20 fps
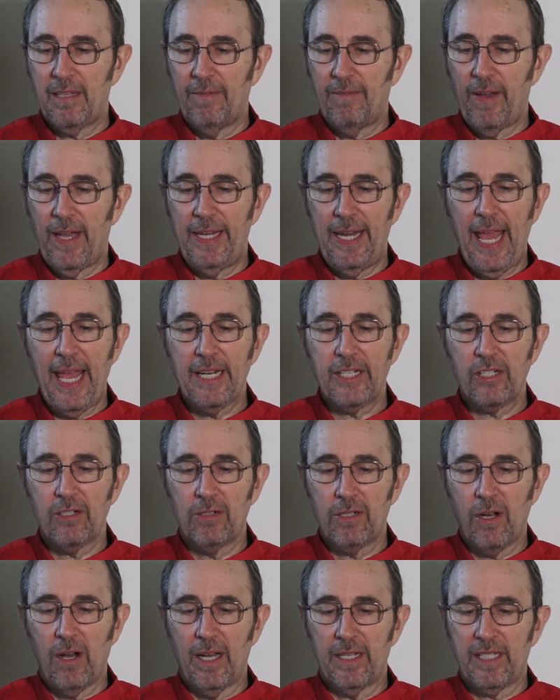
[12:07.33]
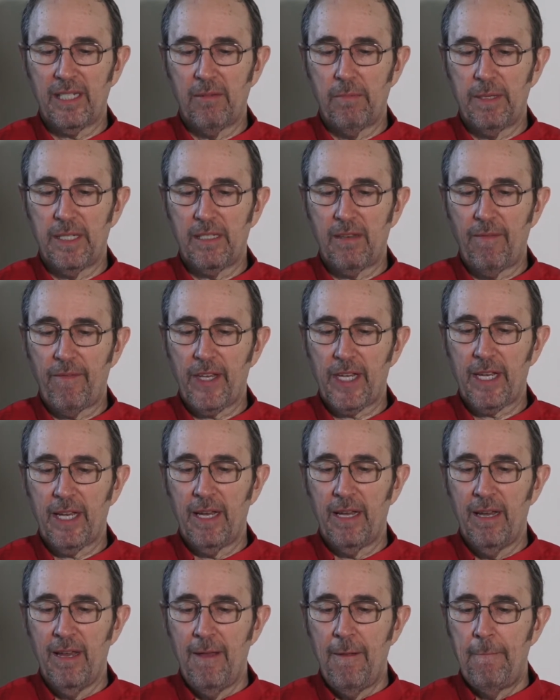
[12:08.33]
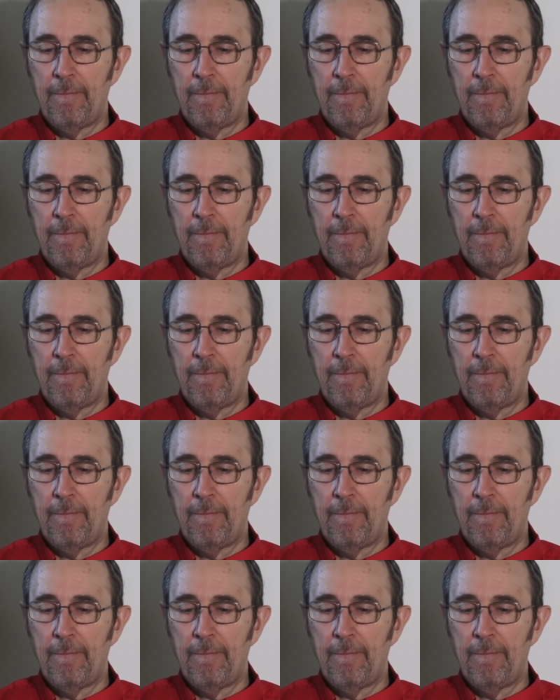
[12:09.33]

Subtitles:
the financial cost to Pacifica